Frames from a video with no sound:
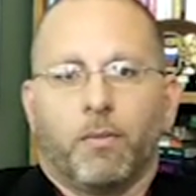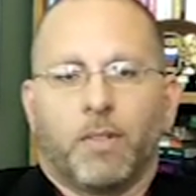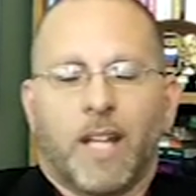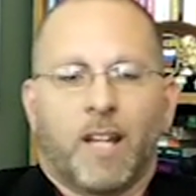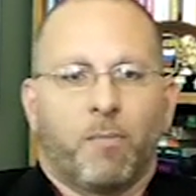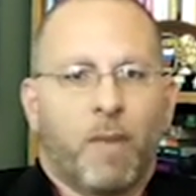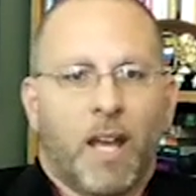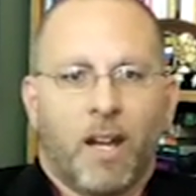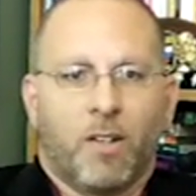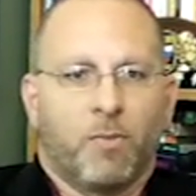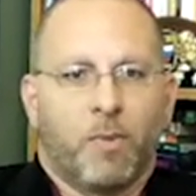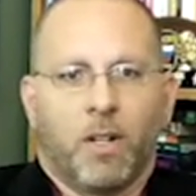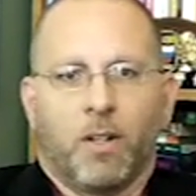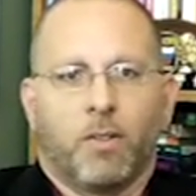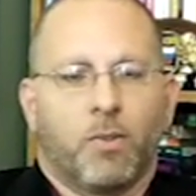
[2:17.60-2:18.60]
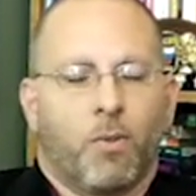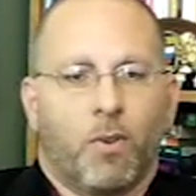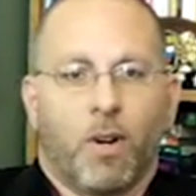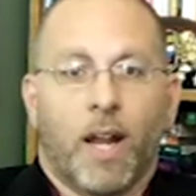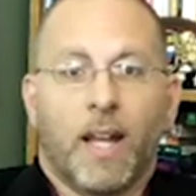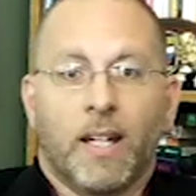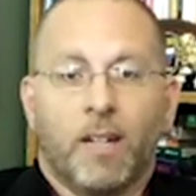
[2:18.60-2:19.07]
tech management
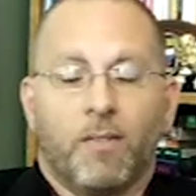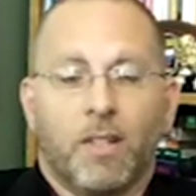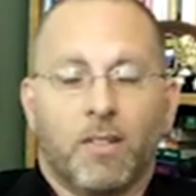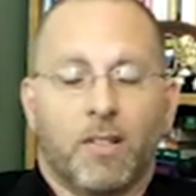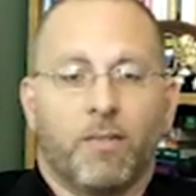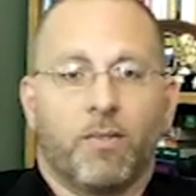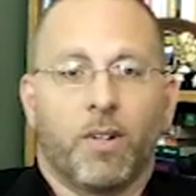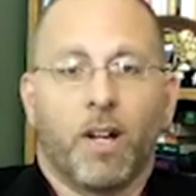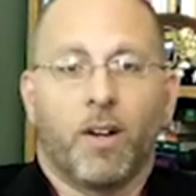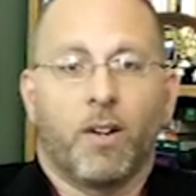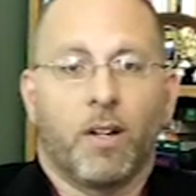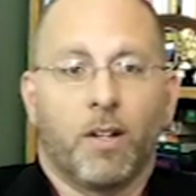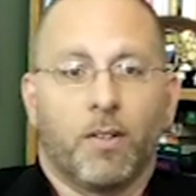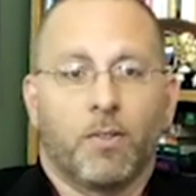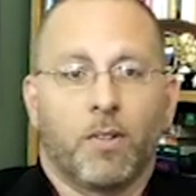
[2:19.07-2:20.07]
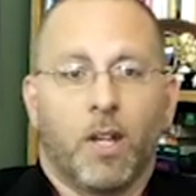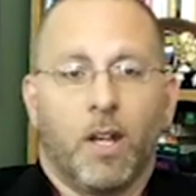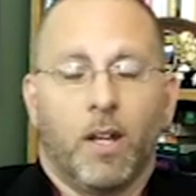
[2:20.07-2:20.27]
or any of these different areas,